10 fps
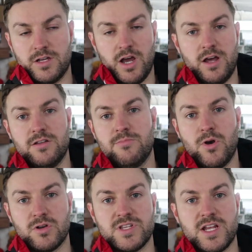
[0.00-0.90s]
cut the
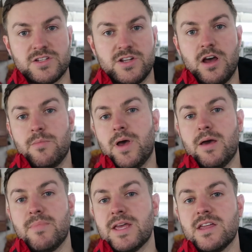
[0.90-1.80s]
box section up
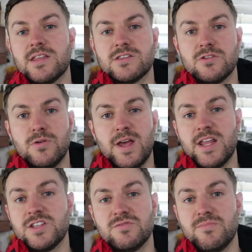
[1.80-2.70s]
and made it into an
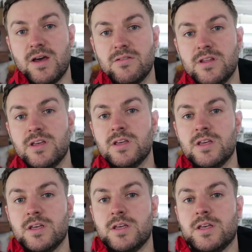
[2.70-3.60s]
engine mount,
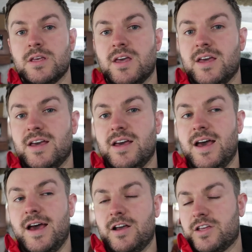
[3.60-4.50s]

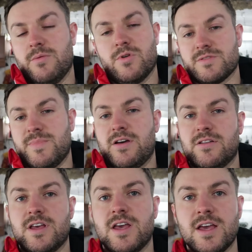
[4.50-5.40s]
a gearbox
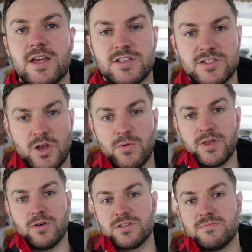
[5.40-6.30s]
mount. So we
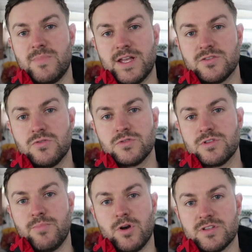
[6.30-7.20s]
got some metal,
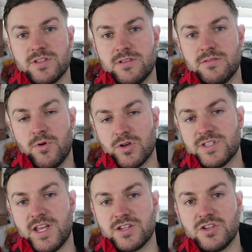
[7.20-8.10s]
some box
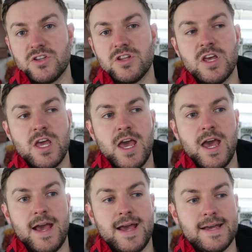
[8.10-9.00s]
section,
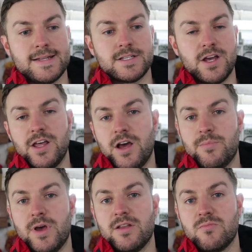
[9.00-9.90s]
and cut it
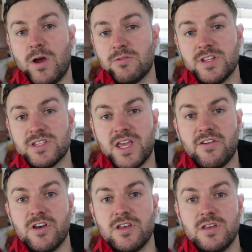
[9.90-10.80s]
up and welded it
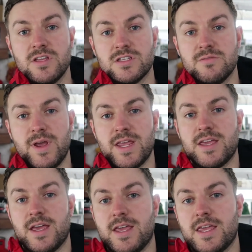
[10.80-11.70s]
together to
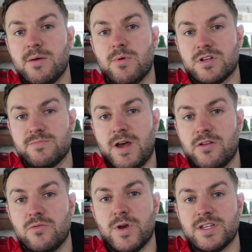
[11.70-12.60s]
make a gearbox
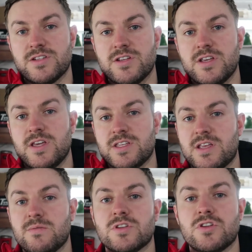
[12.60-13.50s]
mount, which
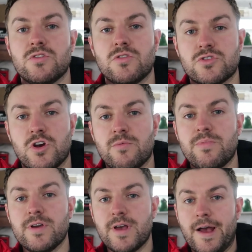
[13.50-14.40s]
seemed to do the
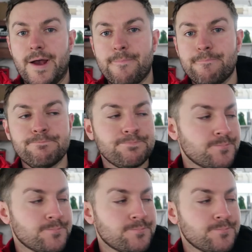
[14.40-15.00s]
job. Well,